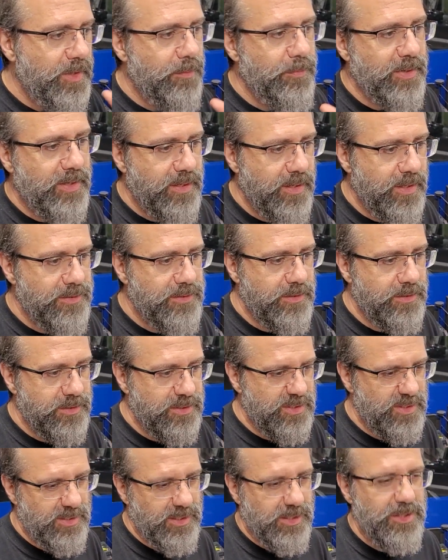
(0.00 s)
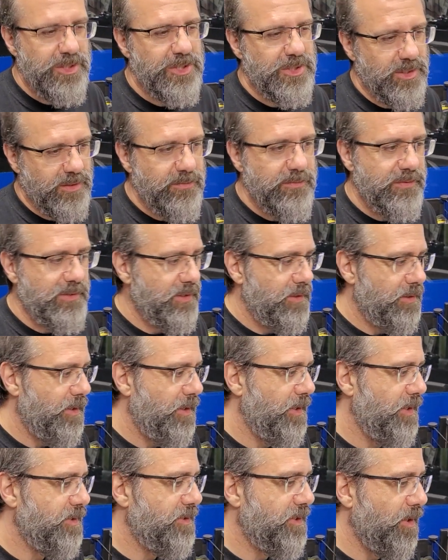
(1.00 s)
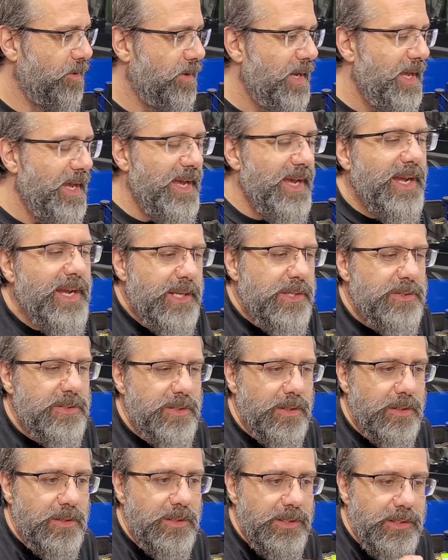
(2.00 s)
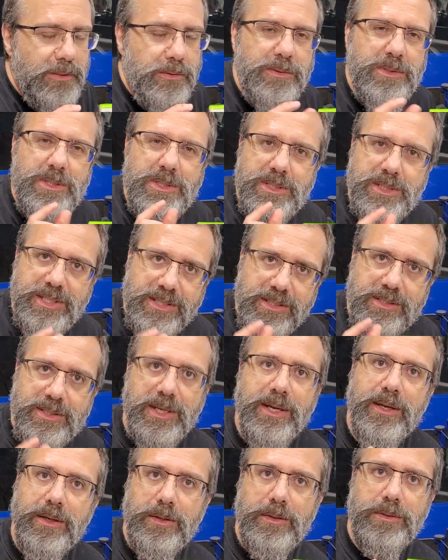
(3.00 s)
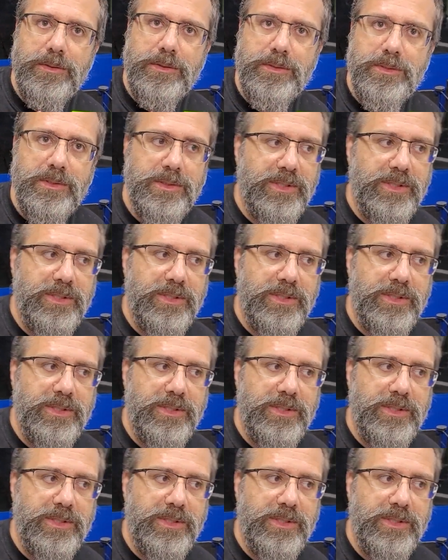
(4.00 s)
because of the stick shift feel on it. So it's the little details.